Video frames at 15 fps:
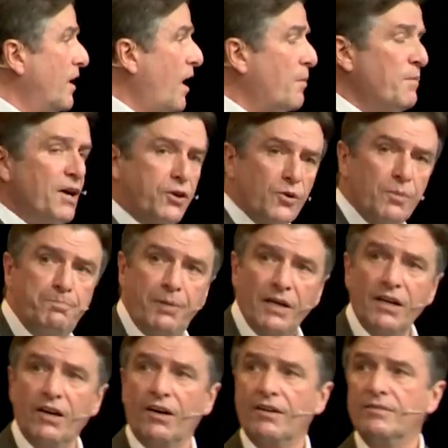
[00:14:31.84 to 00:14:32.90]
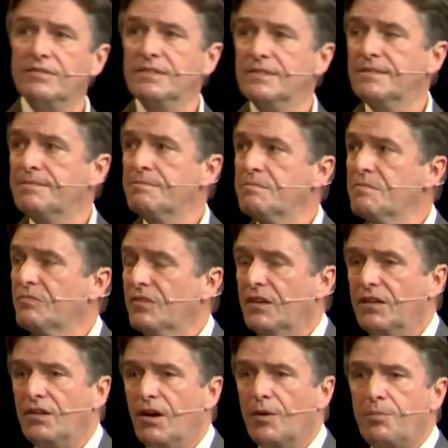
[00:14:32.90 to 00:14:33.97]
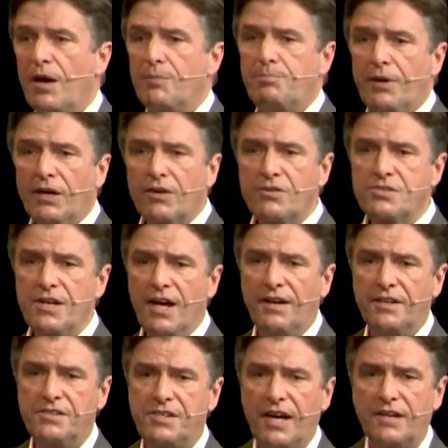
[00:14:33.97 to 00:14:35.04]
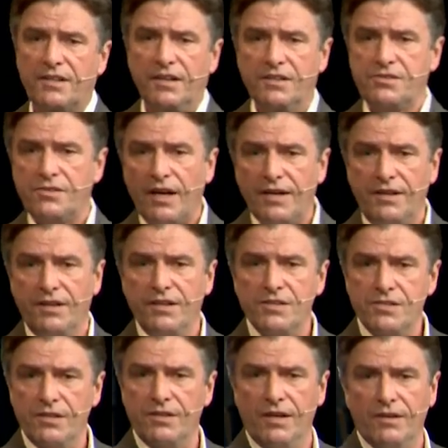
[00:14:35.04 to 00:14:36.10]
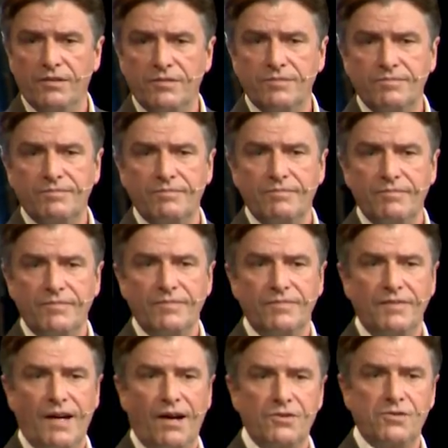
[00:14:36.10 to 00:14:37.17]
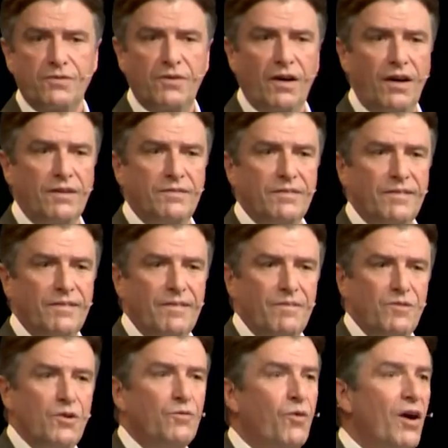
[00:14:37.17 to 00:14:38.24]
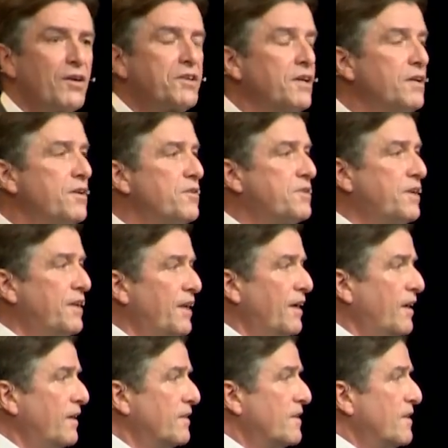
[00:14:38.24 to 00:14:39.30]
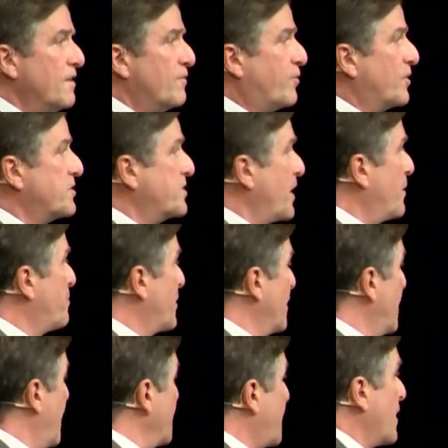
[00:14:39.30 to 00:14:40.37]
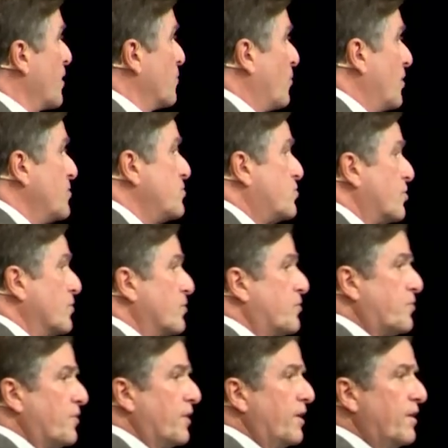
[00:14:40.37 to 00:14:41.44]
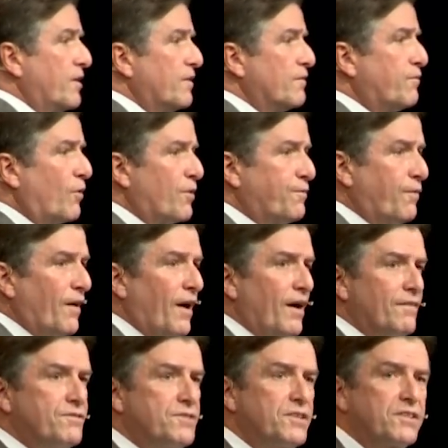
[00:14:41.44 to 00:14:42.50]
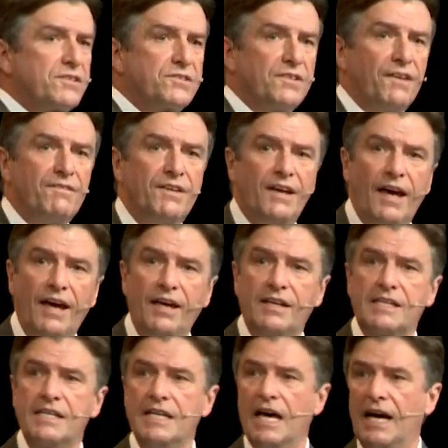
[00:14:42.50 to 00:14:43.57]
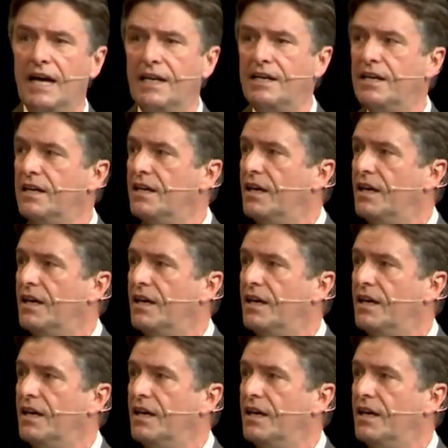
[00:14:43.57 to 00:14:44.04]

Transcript: I'll make you a pillar. You know, a pillar is not exactly exciting, is it now, in the house of God? You've walked in here today, for example, and I count one, two, three, four, five, six, seven, eight, nine.